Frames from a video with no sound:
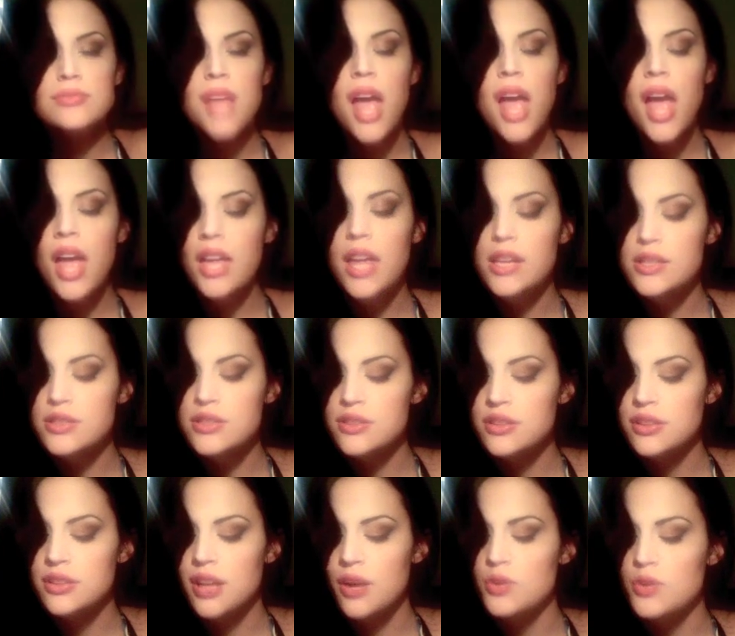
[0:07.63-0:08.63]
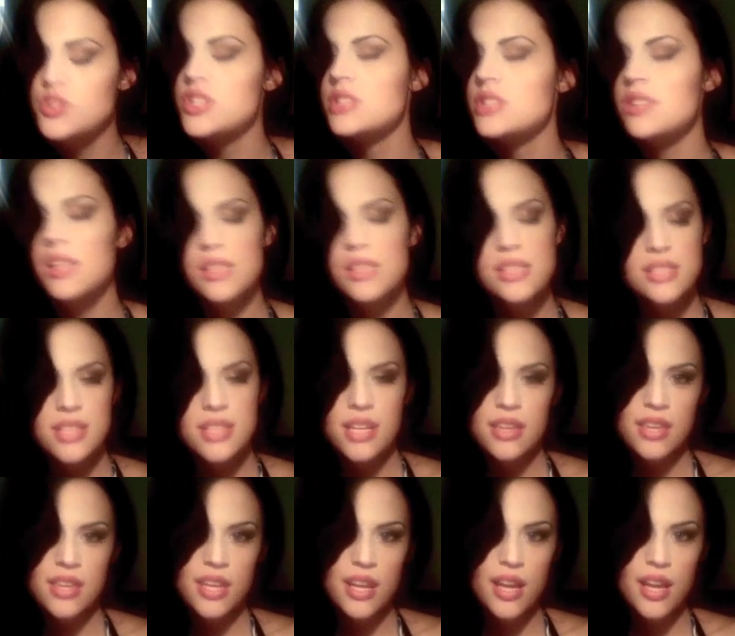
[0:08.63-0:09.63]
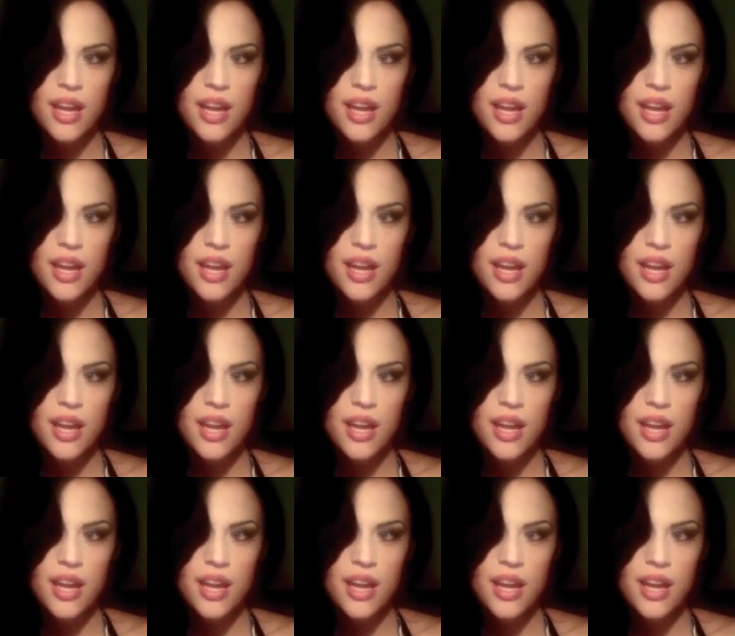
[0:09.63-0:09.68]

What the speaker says: and I would just like to say that